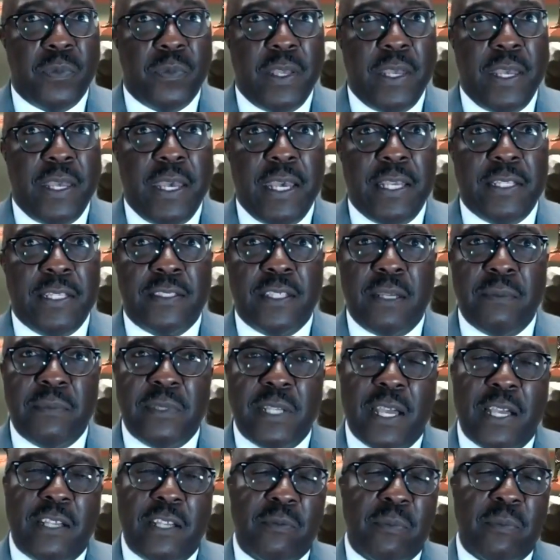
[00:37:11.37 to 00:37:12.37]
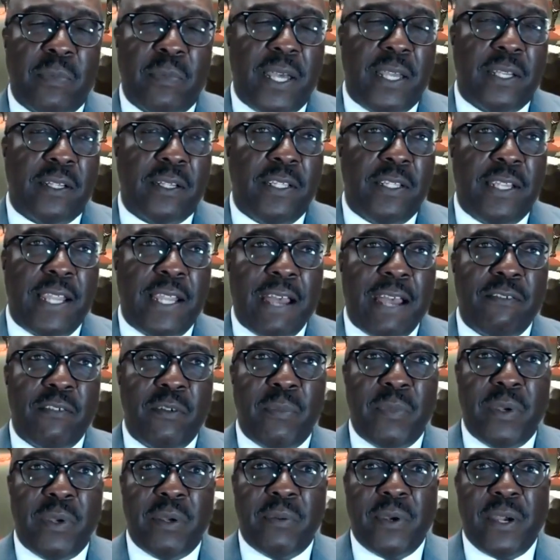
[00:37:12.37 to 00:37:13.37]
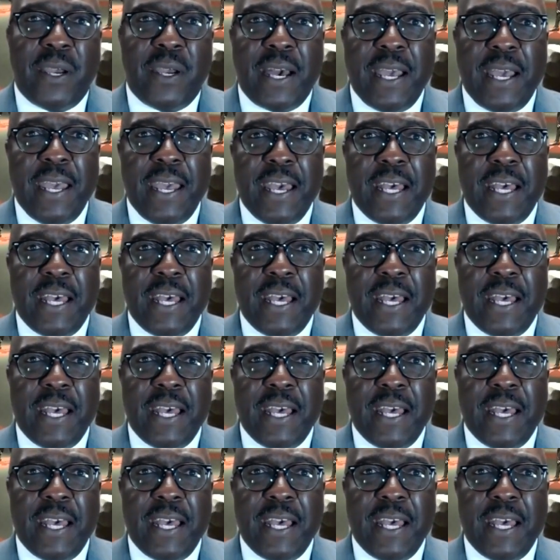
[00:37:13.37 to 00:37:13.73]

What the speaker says: And sometimes, Michael, and I remember I